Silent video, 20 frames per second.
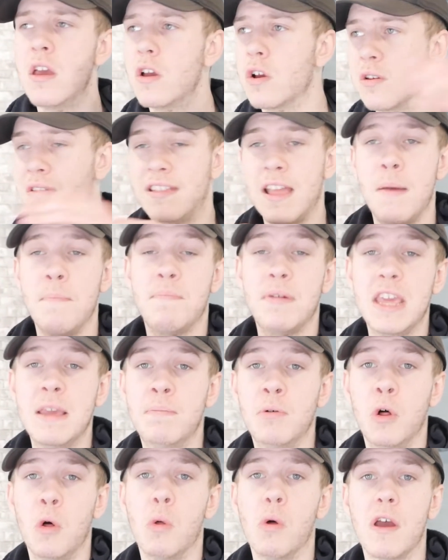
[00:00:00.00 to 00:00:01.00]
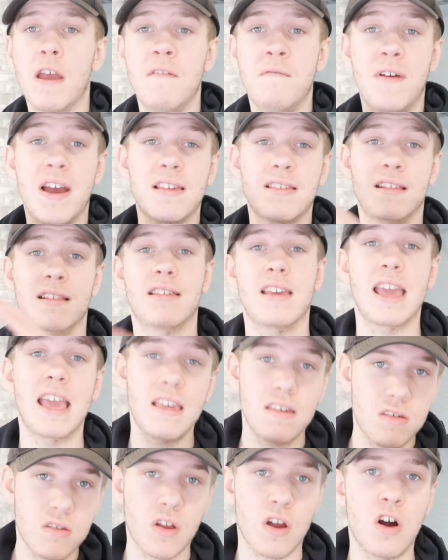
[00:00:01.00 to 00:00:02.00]
because then people invest into
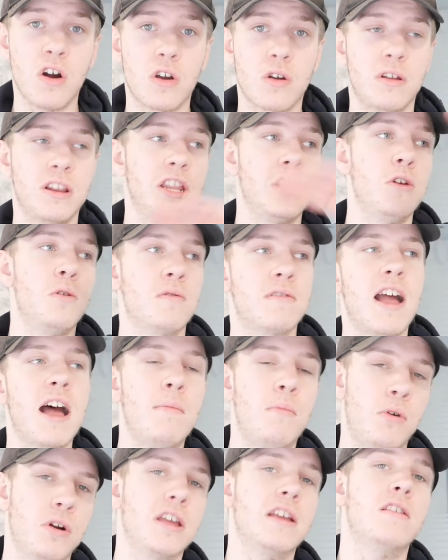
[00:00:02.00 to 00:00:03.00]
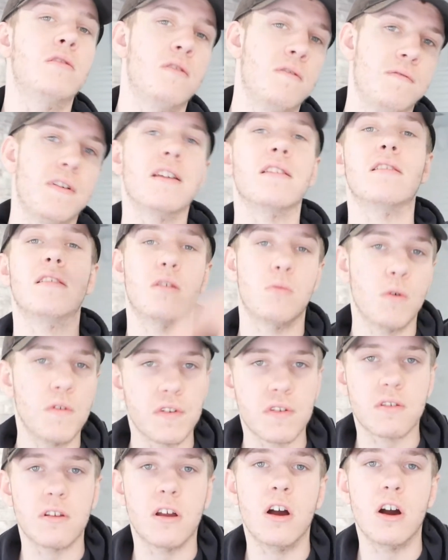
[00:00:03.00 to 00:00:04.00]
his stock and use that money to invest into
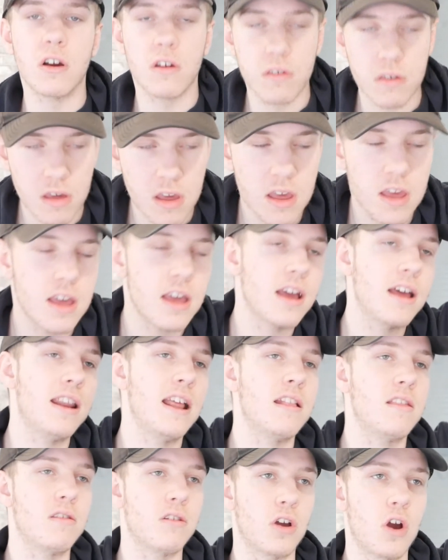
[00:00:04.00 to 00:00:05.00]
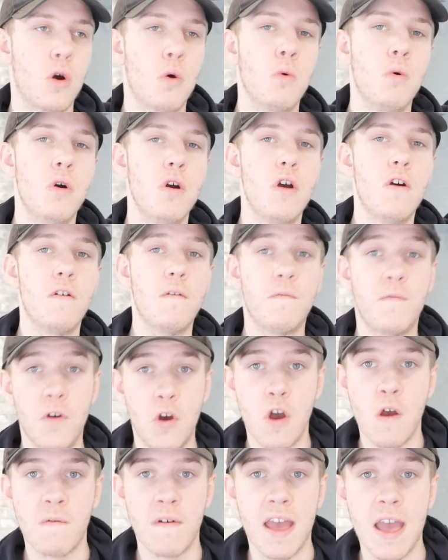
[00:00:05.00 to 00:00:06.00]
other stocks and then to go
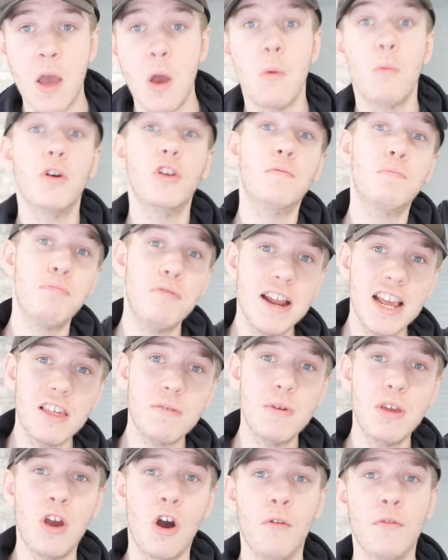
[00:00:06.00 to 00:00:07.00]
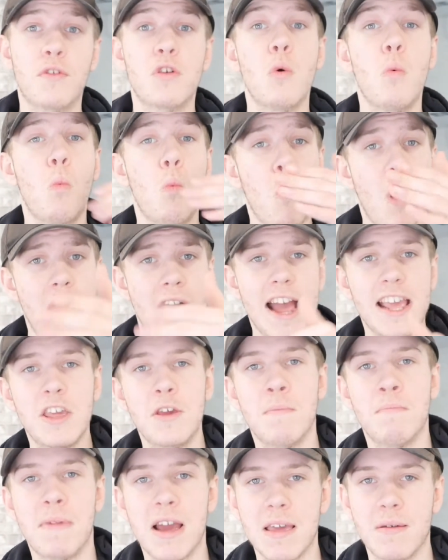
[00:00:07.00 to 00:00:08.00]
further. Which brings me on to why
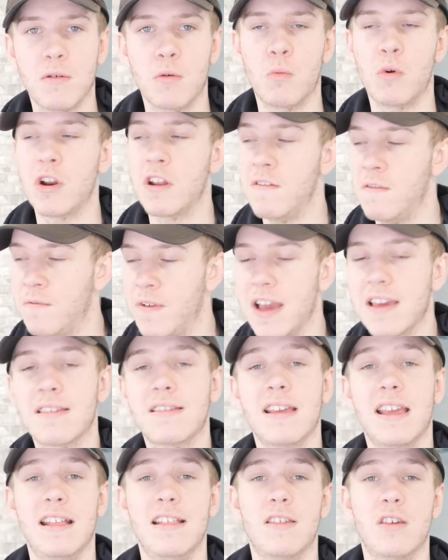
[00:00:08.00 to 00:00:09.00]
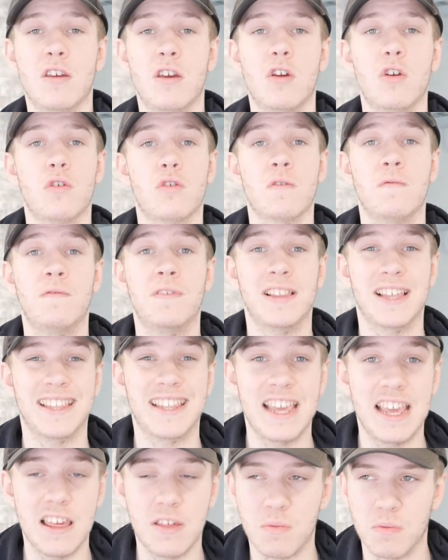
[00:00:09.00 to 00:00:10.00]
you might want to invest into something like
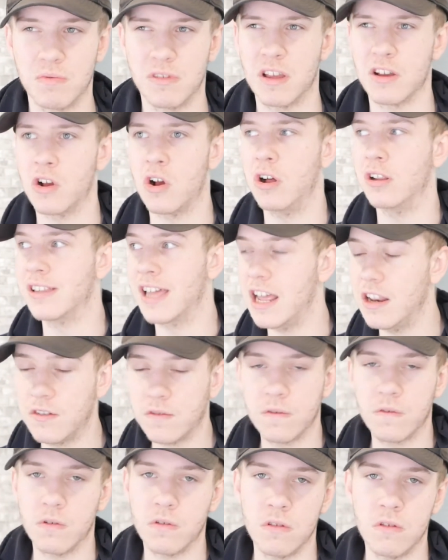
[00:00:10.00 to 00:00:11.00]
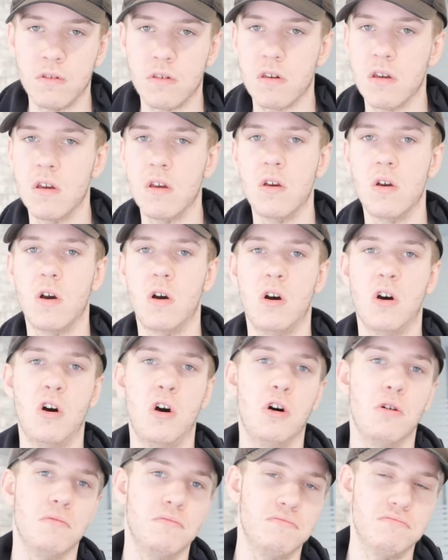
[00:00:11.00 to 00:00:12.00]
these. They're called hedge funds,
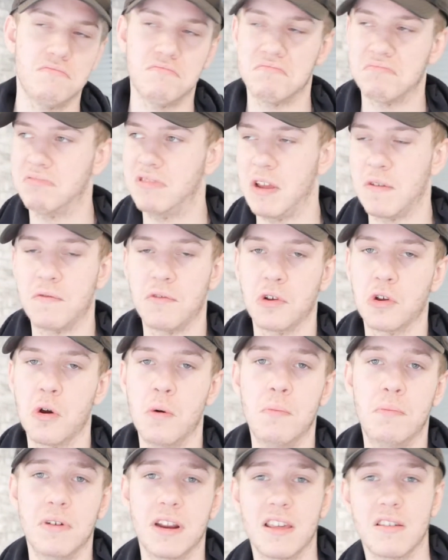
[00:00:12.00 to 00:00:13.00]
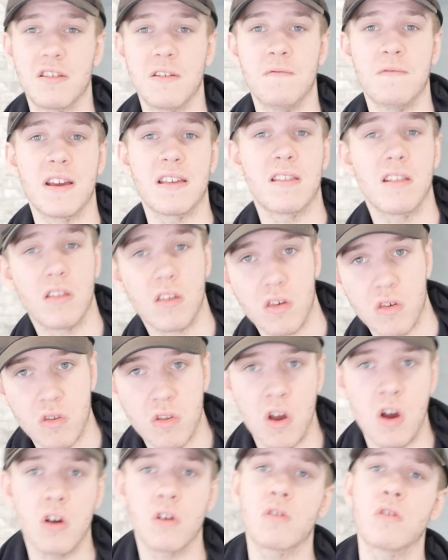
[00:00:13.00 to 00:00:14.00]
or different companies that invest into
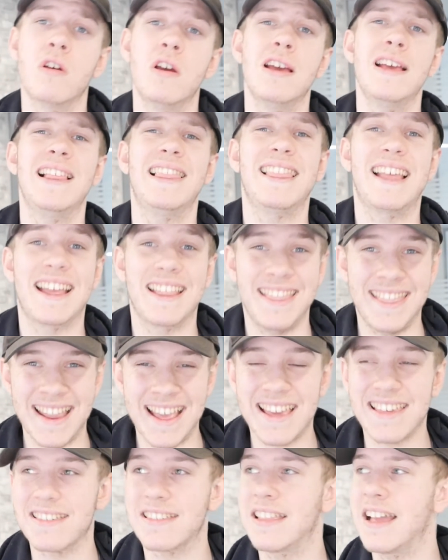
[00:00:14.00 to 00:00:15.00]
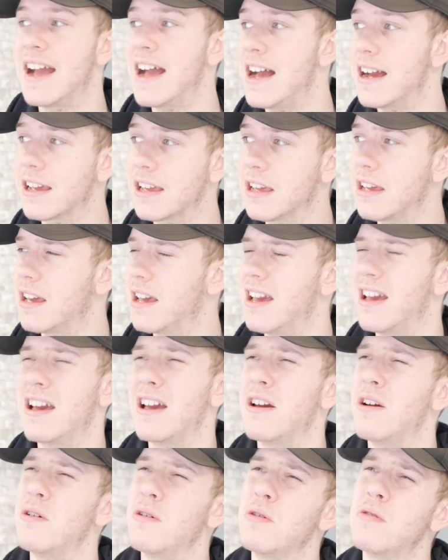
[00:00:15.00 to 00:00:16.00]
stocks like
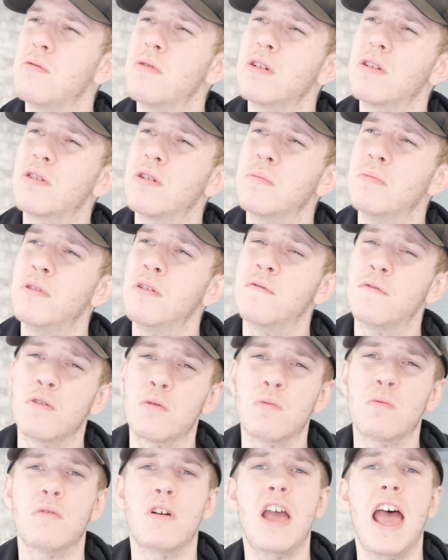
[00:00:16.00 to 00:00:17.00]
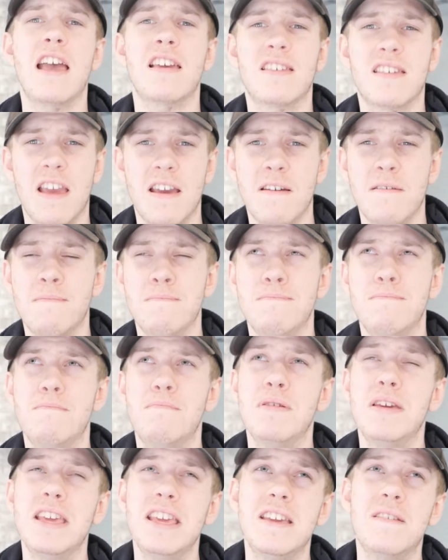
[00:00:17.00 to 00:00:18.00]
Nasdaq, what are a couple of others,
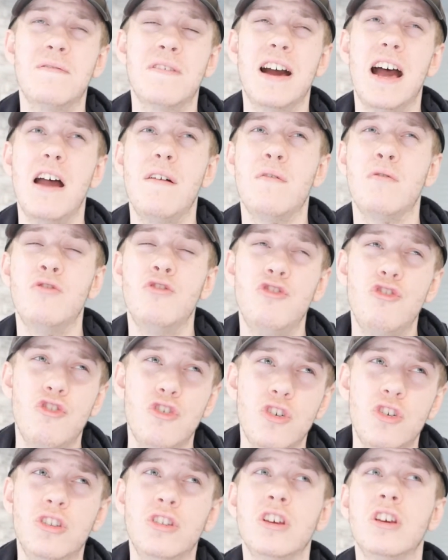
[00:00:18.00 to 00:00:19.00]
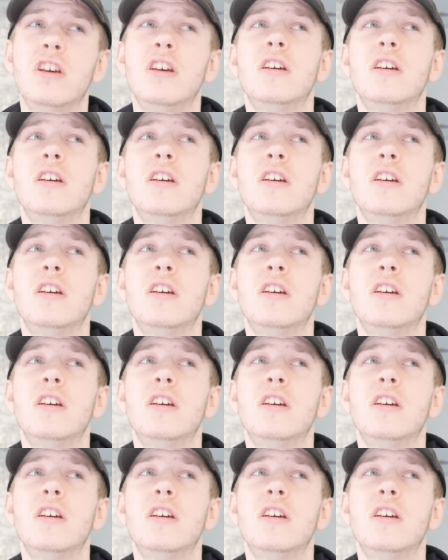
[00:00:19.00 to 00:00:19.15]
S&P 500,